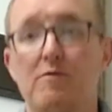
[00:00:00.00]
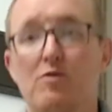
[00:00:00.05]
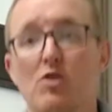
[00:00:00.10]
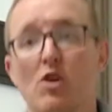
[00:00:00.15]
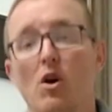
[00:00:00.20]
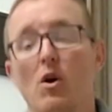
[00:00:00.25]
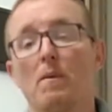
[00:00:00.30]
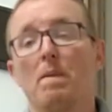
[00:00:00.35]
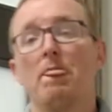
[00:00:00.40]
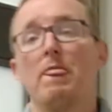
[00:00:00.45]

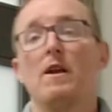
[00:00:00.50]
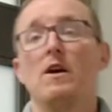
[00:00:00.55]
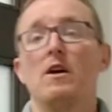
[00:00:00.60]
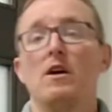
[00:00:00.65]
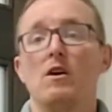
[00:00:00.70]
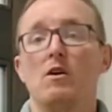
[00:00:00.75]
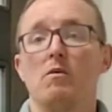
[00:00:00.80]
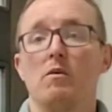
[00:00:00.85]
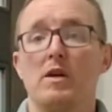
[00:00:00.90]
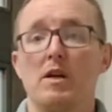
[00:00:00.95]
So
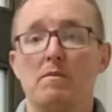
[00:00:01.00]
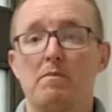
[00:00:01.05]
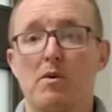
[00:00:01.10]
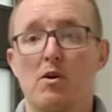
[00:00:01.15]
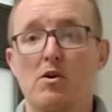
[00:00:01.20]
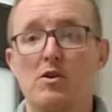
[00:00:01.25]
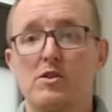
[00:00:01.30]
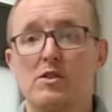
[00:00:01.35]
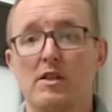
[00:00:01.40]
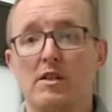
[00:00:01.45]
when a
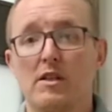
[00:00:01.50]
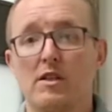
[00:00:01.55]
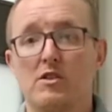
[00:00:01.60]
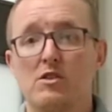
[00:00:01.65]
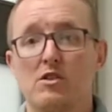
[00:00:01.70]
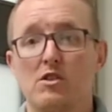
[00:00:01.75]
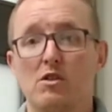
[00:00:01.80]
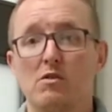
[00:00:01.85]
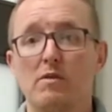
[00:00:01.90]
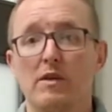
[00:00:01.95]
person is
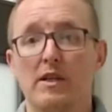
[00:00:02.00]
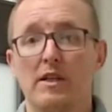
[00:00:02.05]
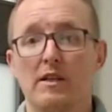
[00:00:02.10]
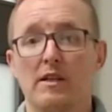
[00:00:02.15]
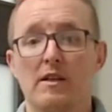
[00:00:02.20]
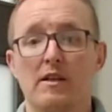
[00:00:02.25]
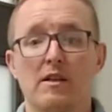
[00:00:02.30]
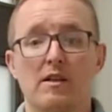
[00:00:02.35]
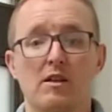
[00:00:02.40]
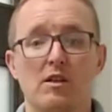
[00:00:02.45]

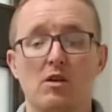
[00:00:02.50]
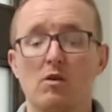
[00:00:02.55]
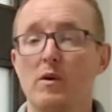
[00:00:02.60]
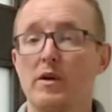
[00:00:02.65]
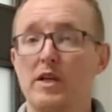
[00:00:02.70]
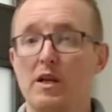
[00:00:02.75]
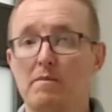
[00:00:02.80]
going